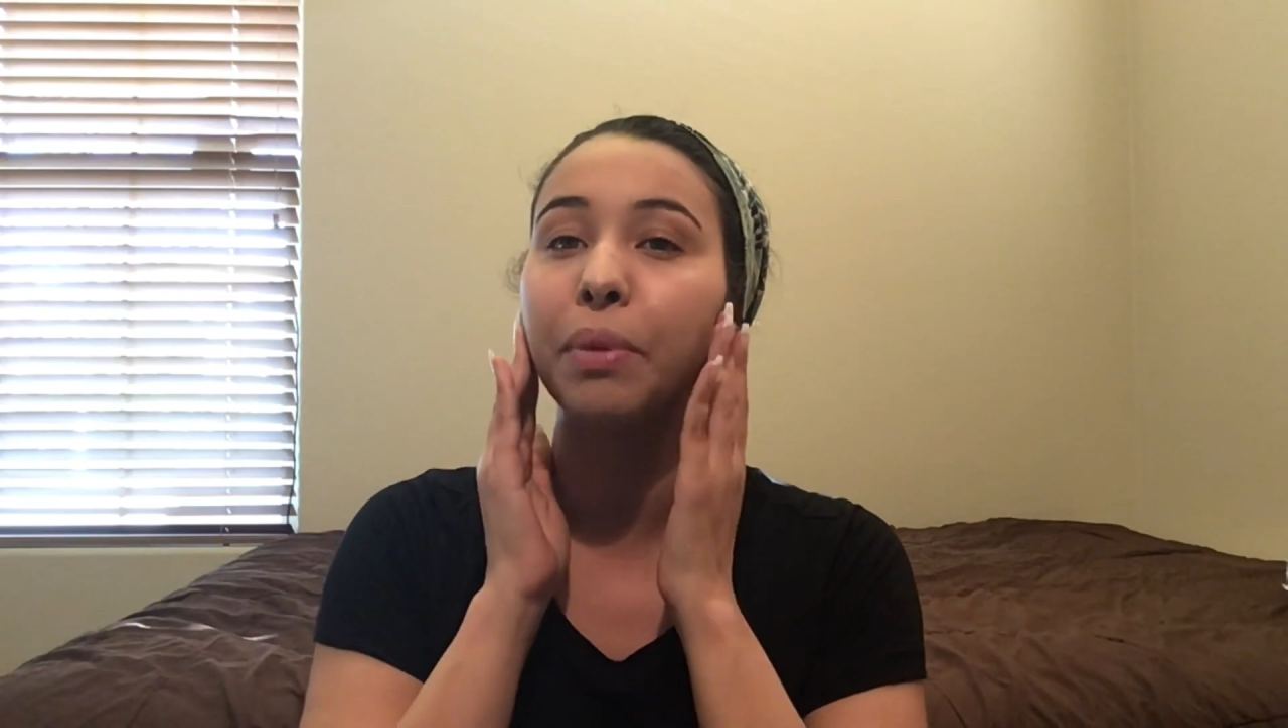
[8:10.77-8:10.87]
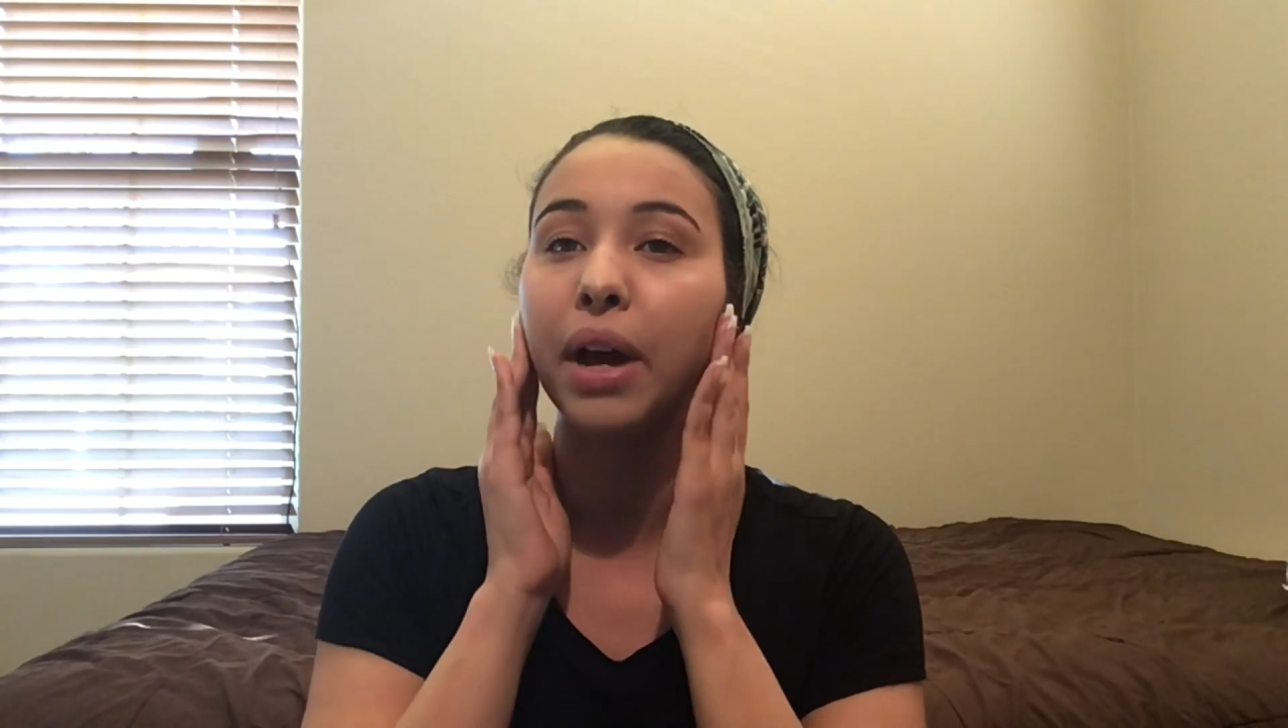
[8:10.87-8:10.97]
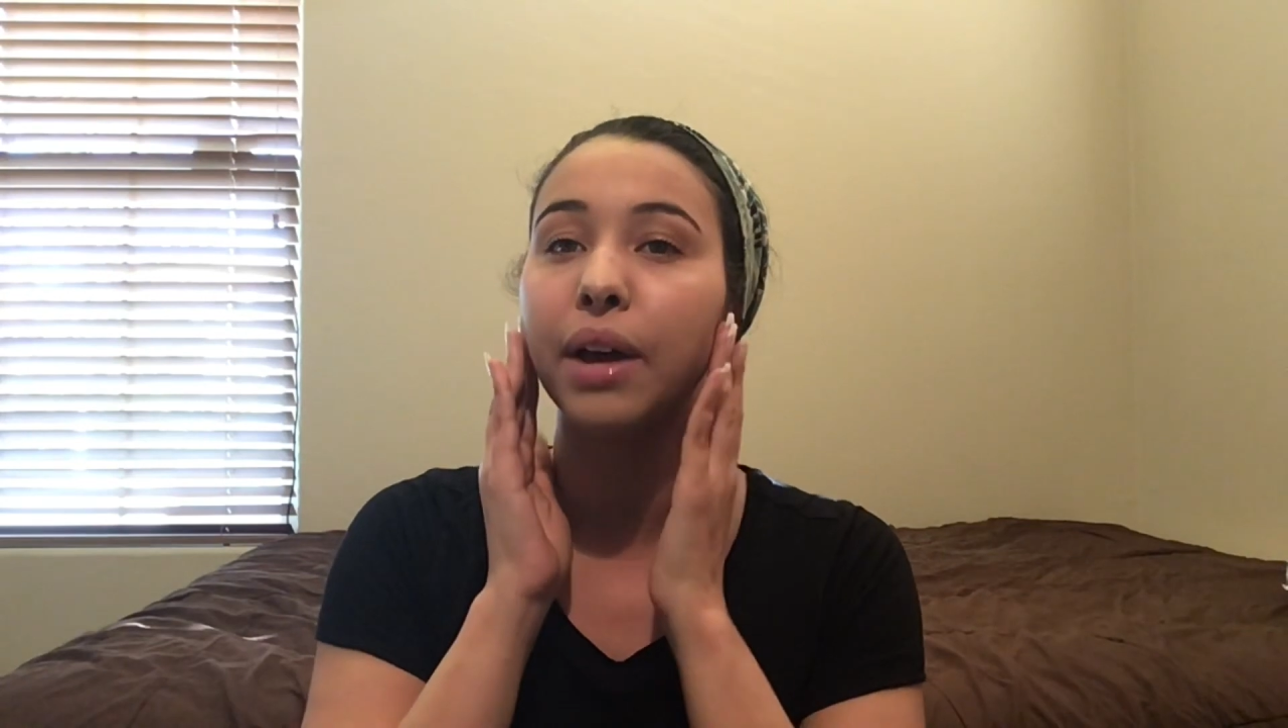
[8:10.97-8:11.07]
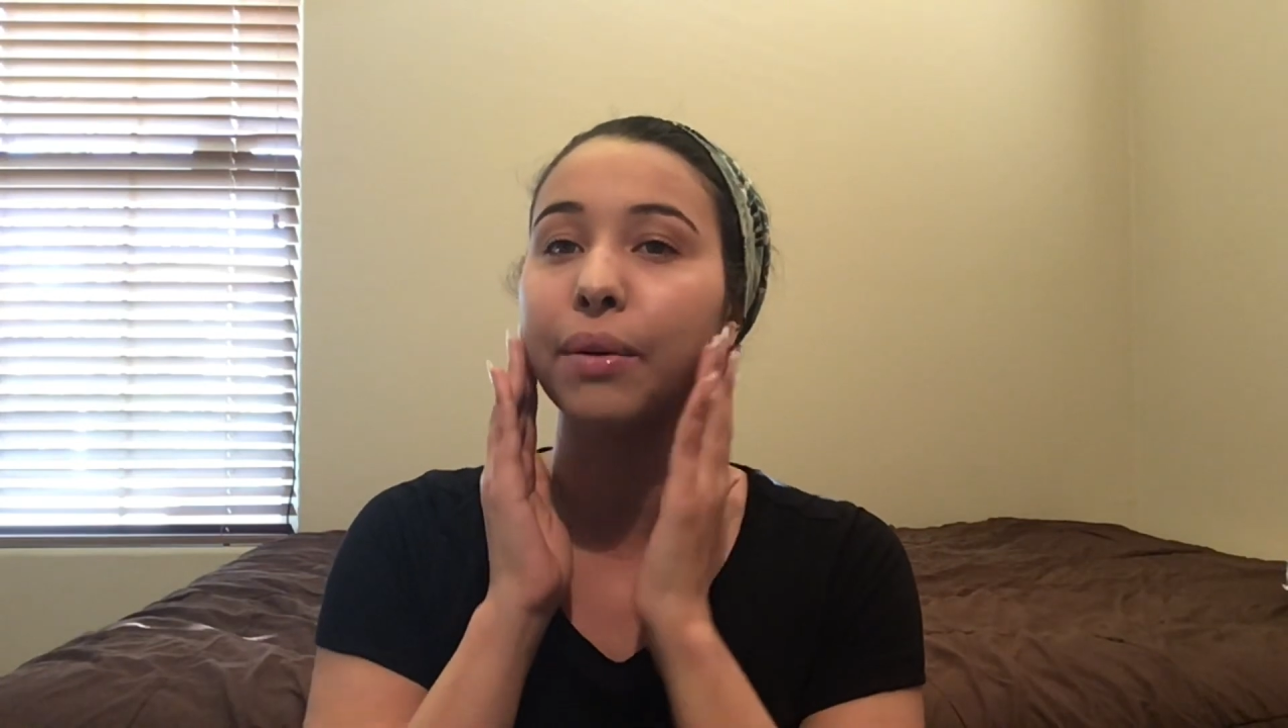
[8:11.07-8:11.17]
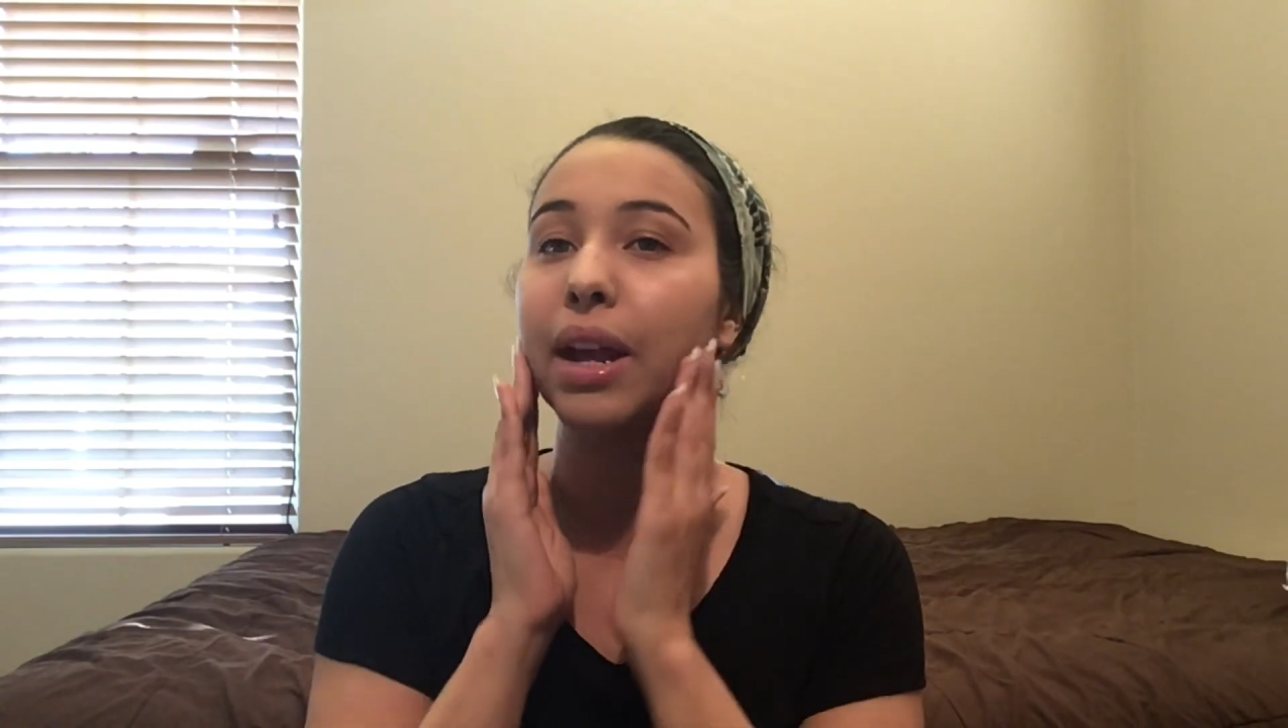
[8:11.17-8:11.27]

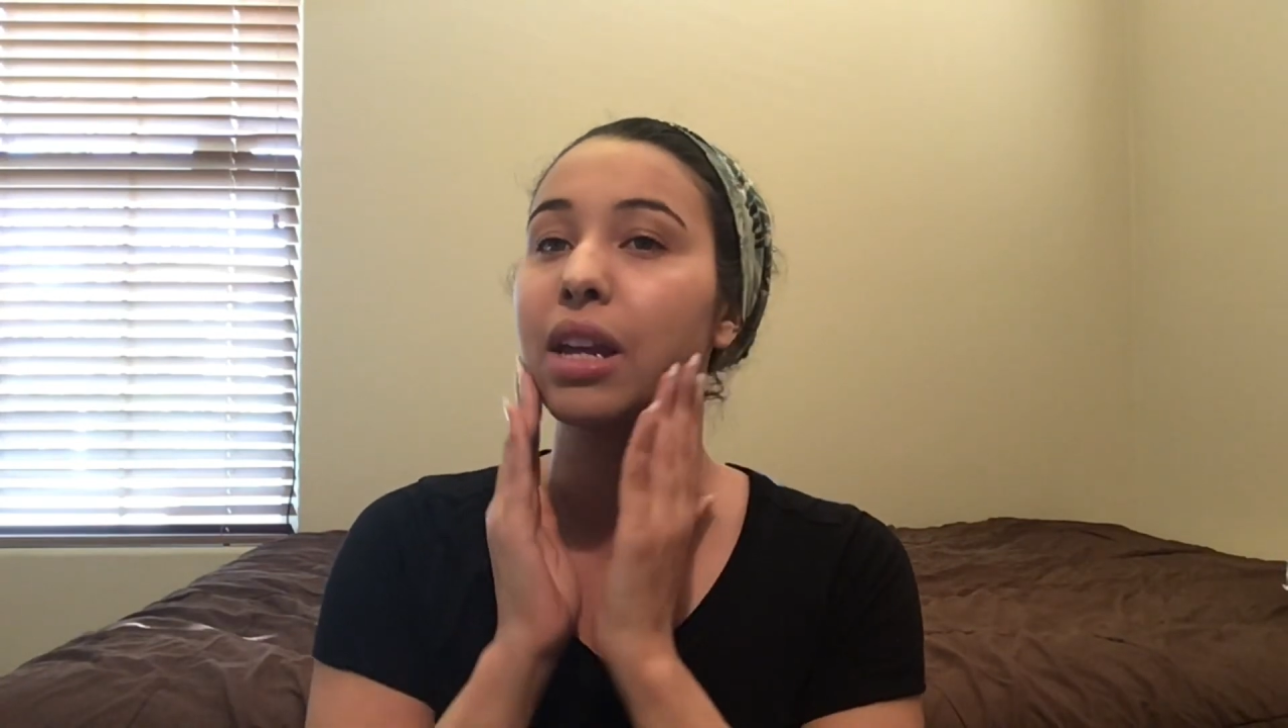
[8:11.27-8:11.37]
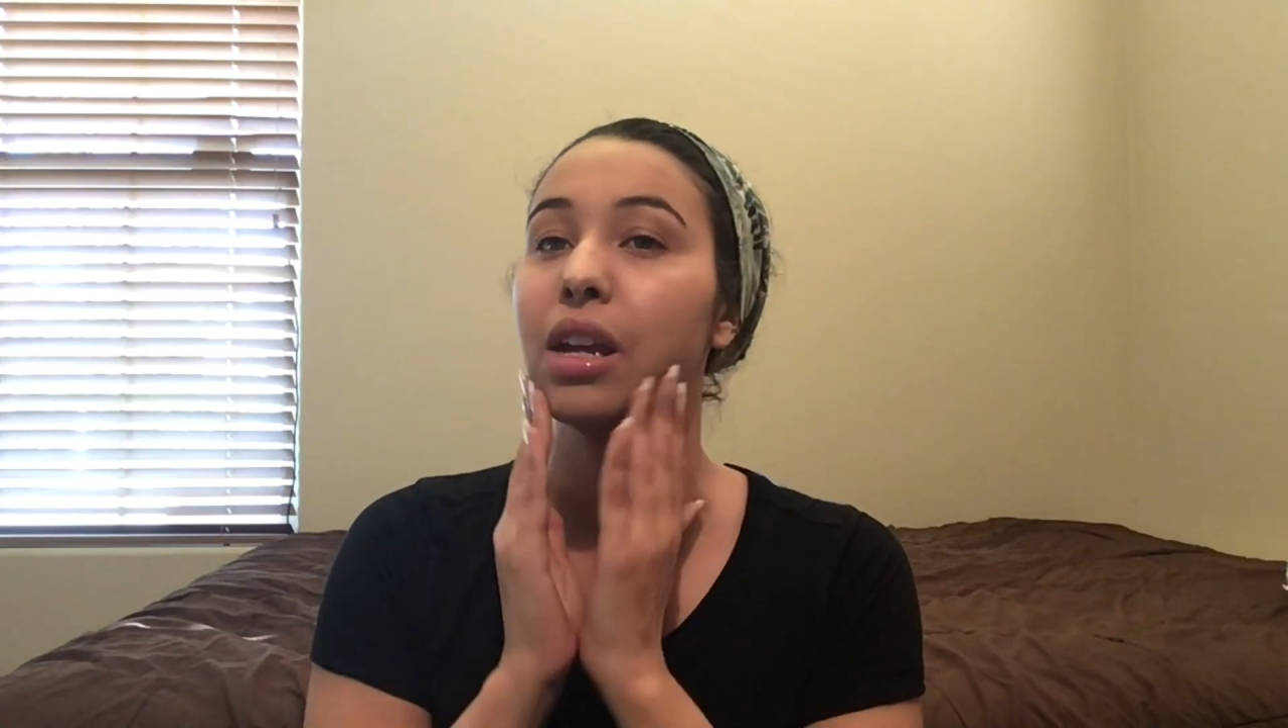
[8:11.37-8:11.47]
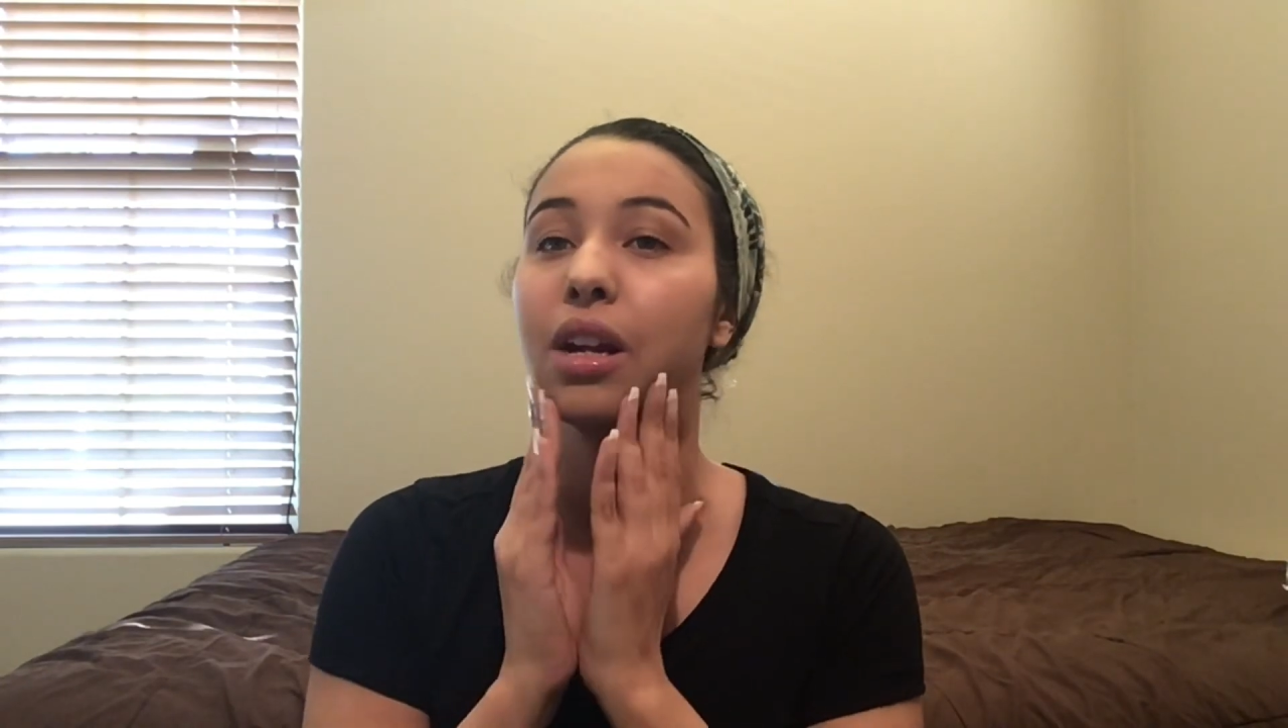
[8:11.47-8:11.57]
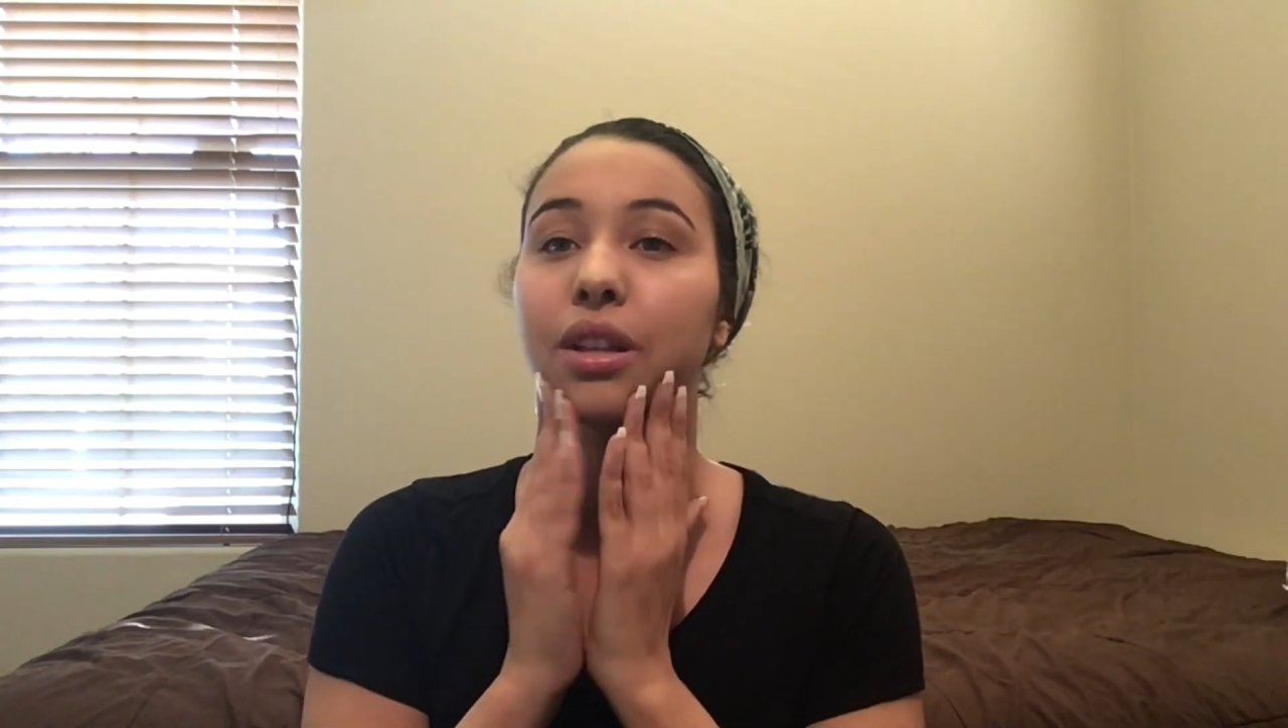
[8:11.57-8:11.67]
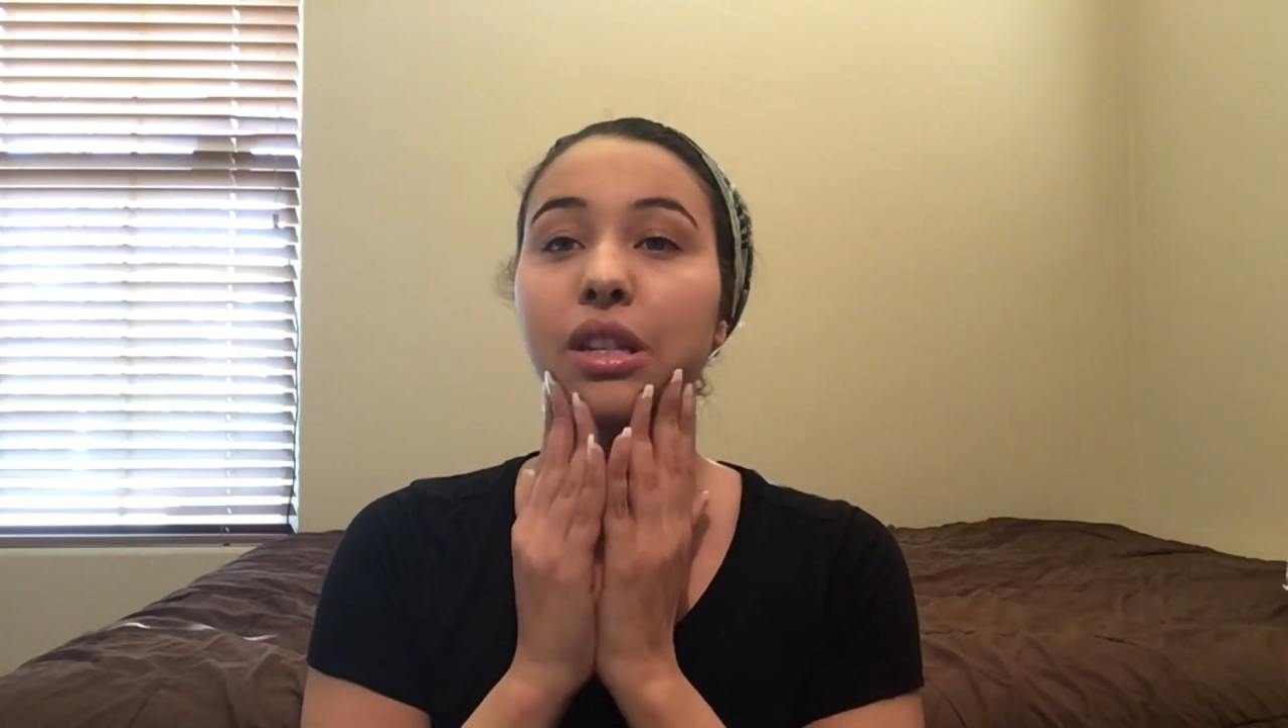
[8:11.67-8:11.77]
but right here,